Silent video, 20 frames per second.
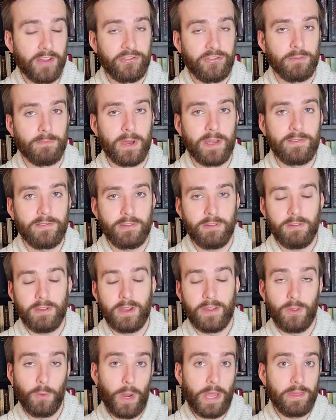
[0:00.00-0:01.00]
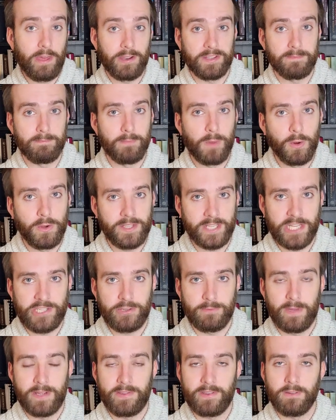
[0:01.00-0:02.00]
detrimental, and the way that is most
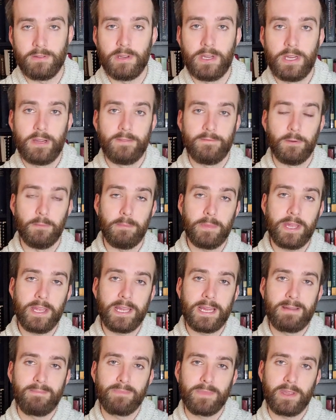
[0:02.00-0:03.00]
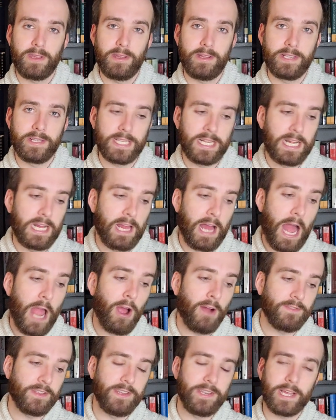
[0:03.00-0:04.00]
detrimental for me is I
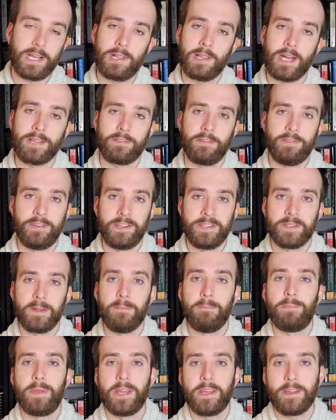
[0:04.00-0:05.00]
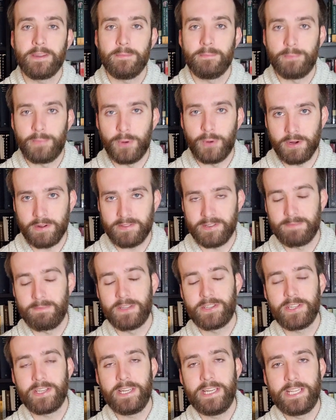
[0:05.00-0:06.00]
often neglect these big books. It's
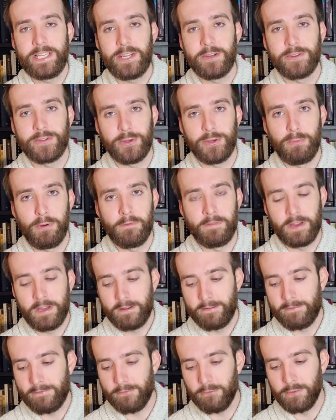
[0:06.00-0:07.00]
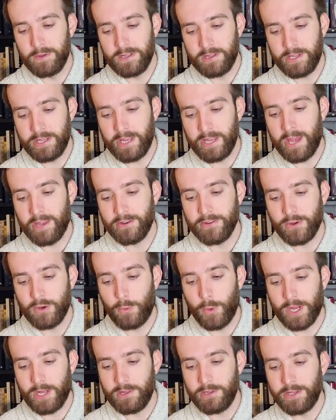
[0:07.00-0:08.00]
much easier to move freely and
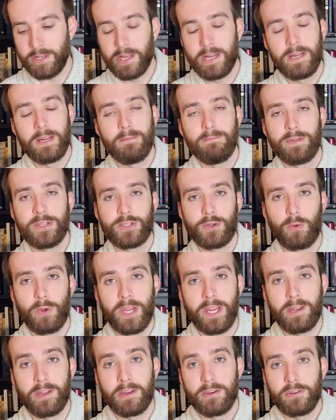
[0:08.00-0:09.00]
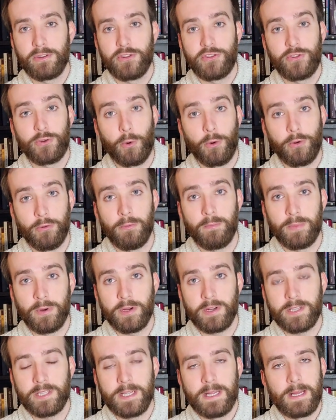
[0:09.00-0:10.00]
quickly between shorter
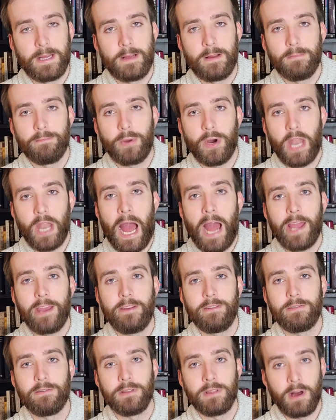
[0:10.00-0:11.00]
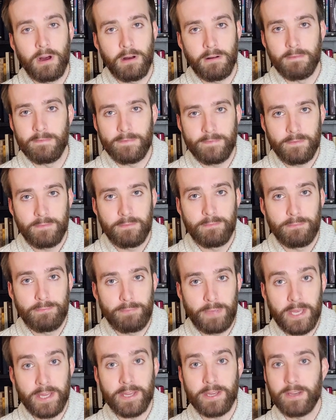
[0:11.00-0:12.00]
books, but I love
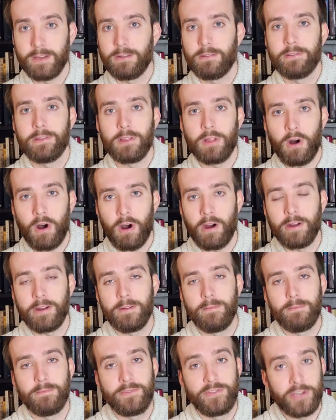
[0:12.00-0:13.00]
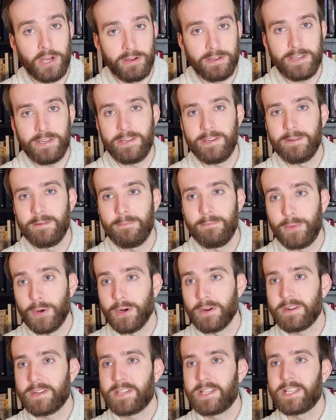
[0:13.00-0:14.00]
big, long, chunky
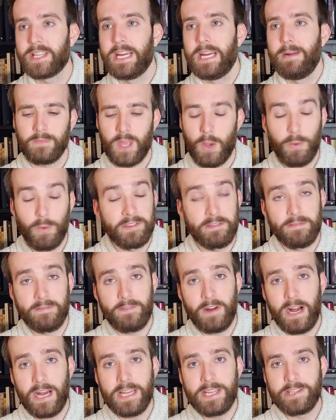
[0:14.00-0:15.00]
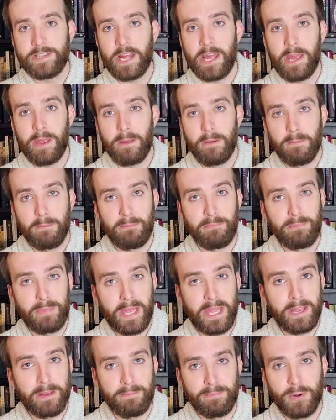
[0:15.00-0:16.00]
books. And what defines a
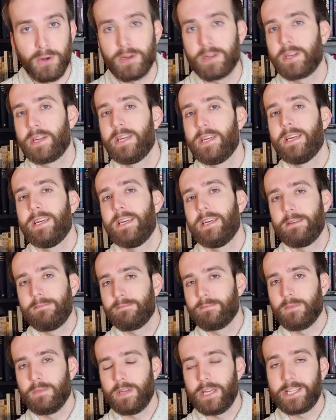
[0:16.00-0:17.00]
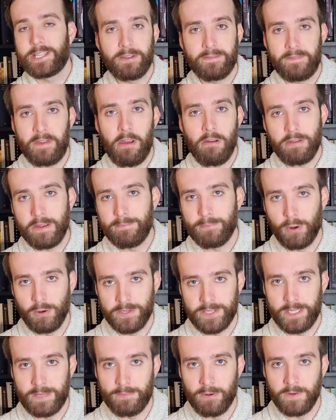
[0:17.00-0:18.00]
big book it's going to vary
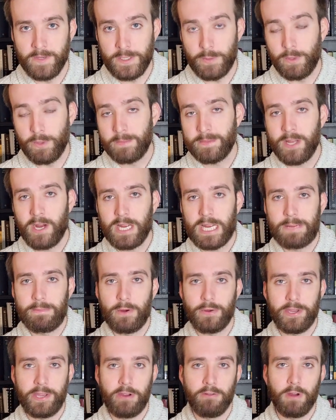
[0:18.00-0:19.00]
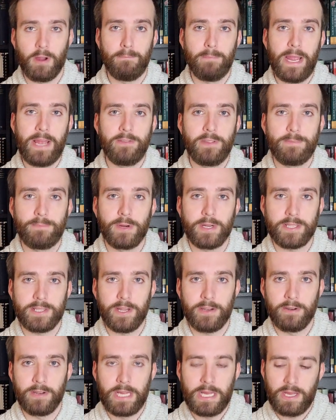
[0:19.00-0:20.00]
person to person. What I'm talking about here are mainly books
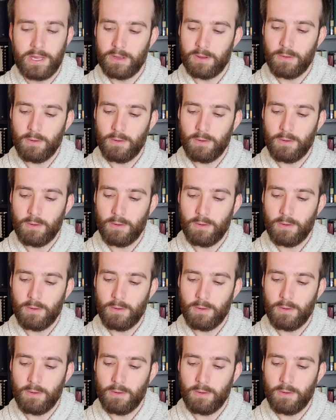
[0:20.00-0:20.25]
that are